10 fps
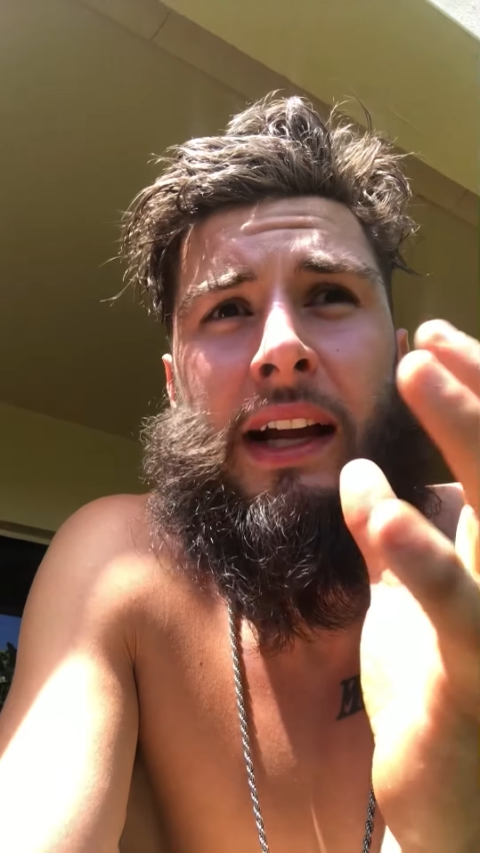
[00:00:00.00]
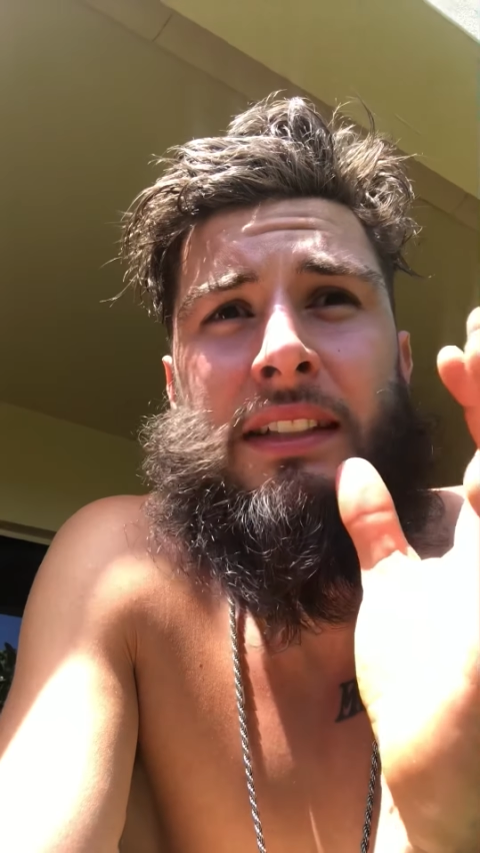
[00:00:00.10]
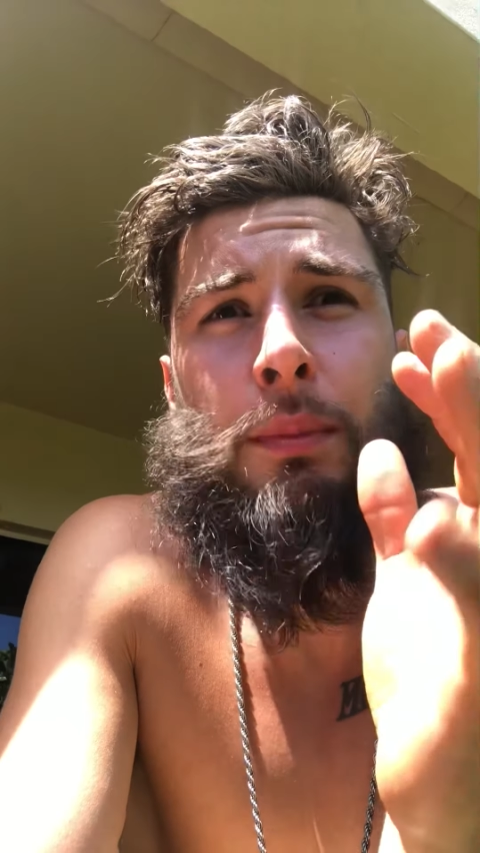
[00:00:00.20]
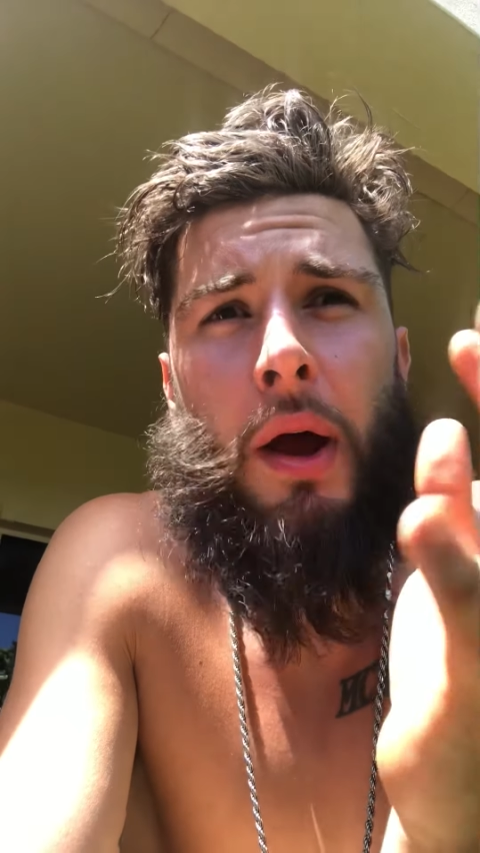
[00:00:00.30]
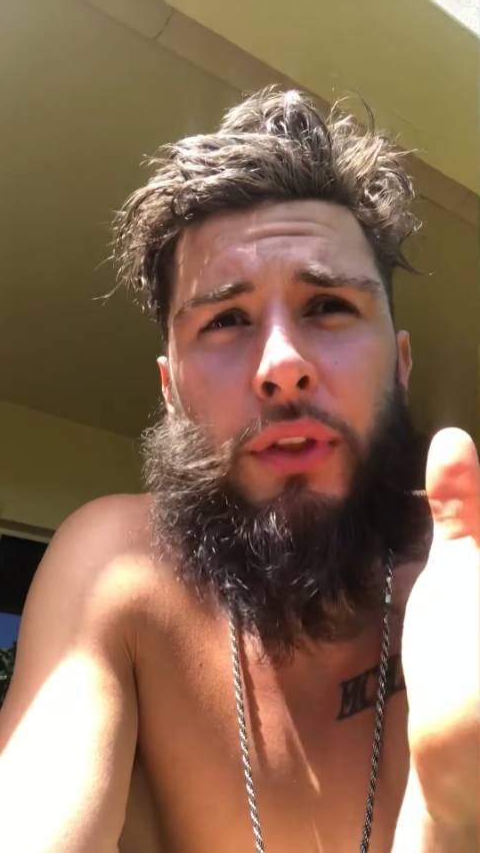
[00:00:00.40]

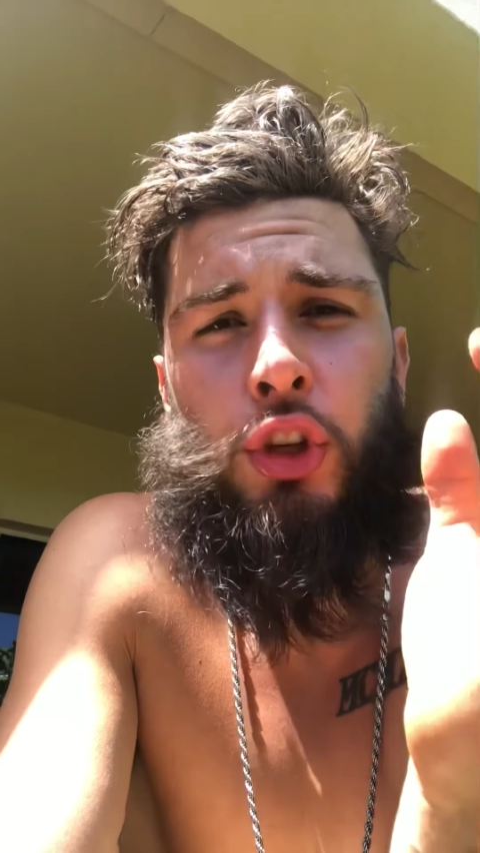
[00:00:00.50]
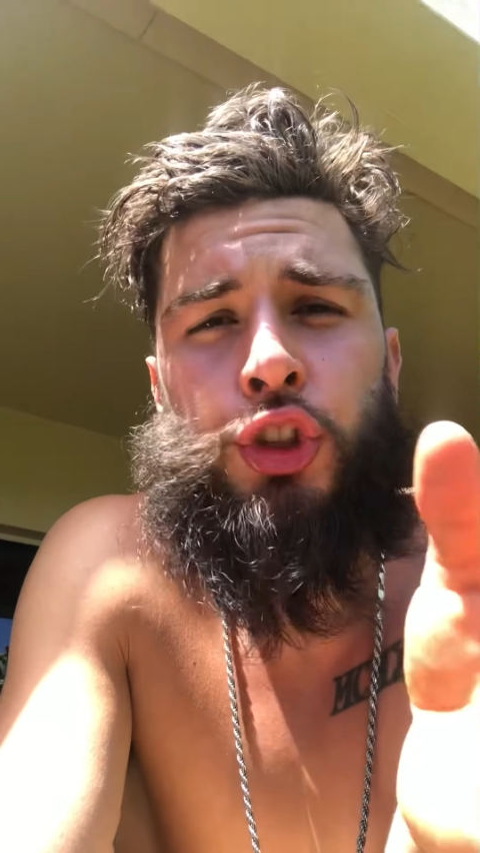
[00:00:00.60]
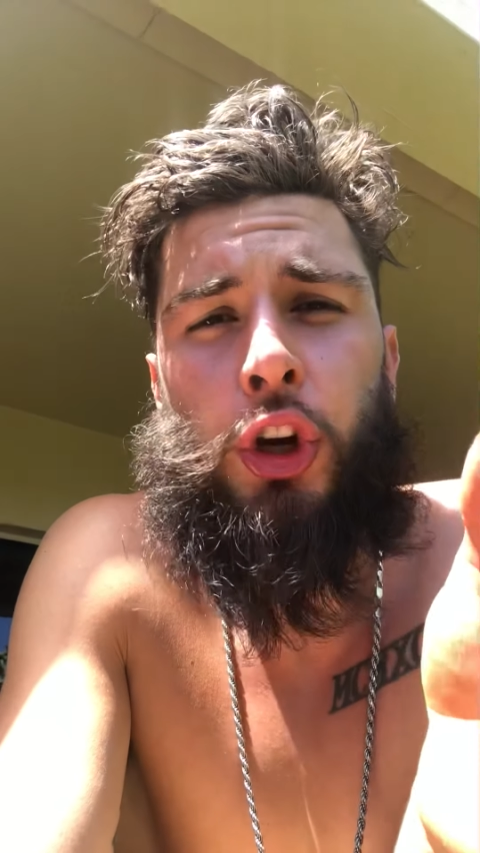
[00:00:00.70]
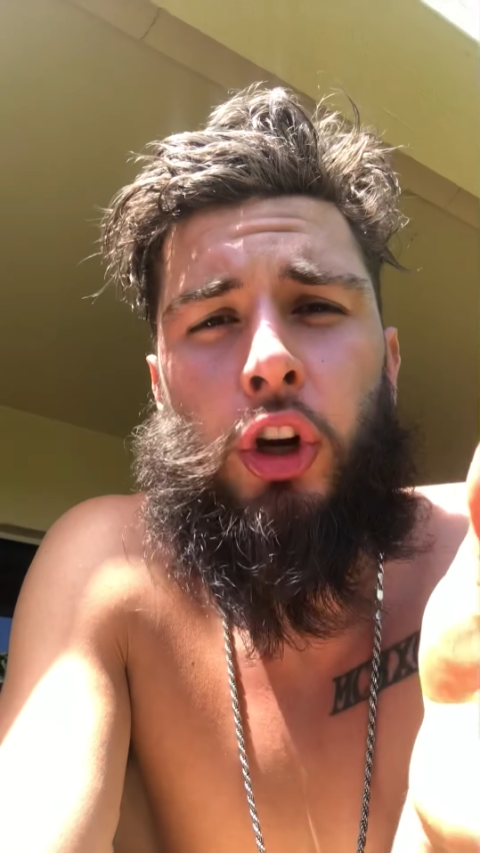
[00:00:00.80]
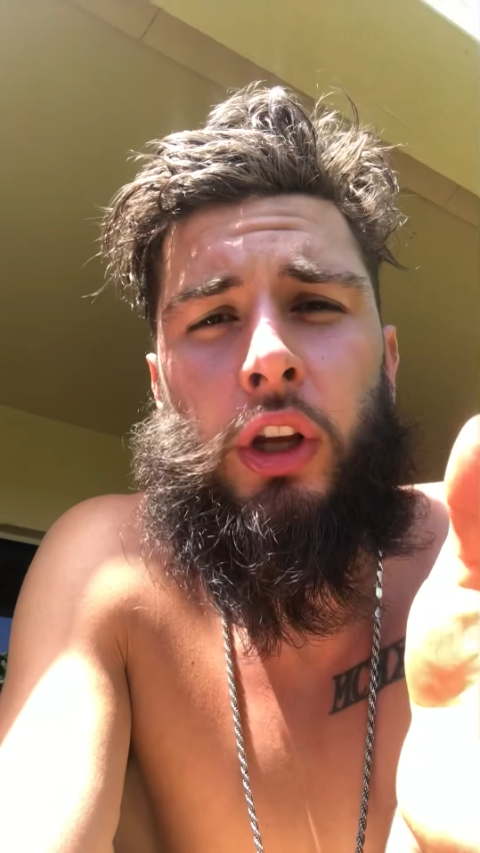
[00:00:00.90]
about the
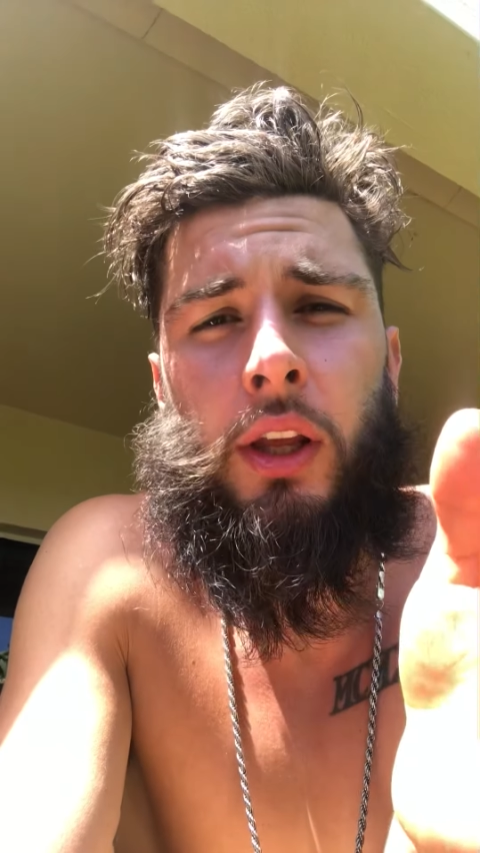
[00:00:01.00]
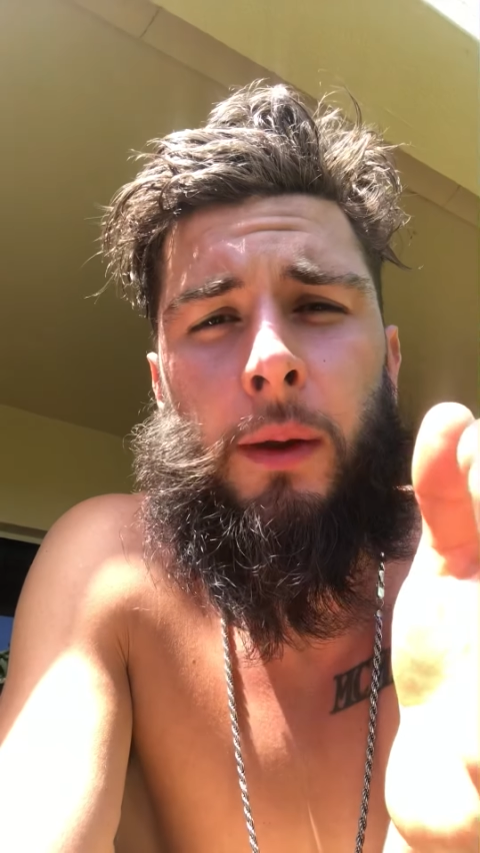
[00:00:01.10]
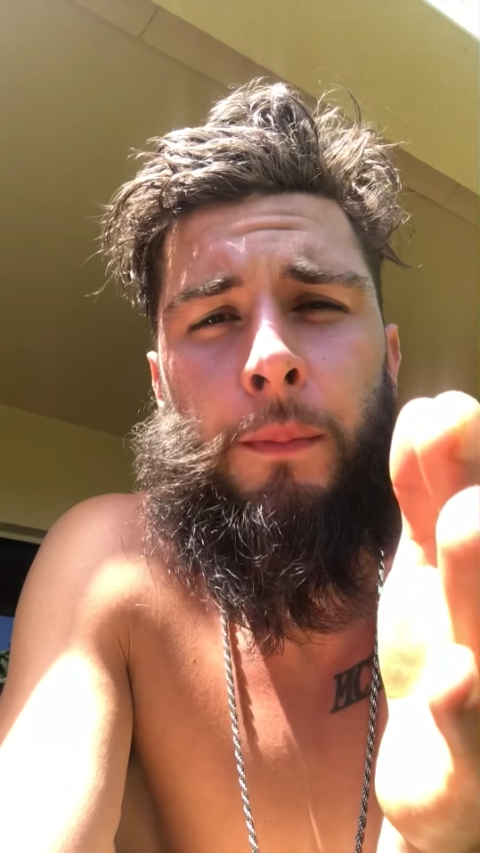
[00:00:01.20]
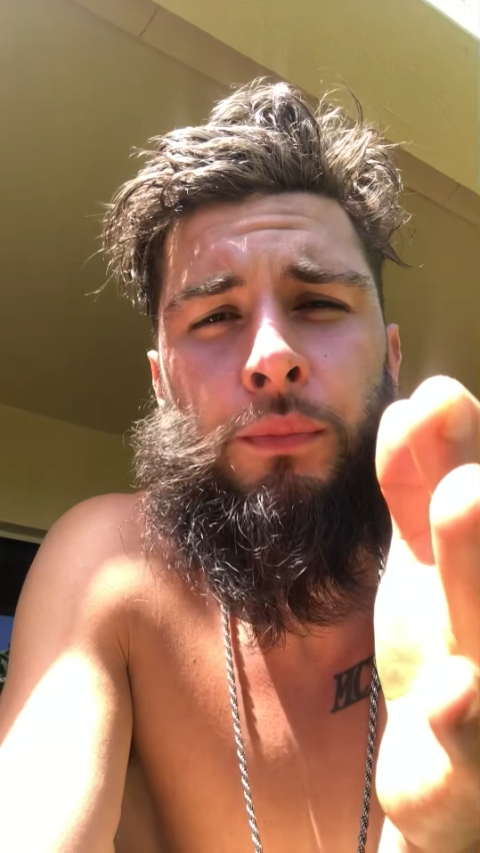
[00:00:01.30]
journey.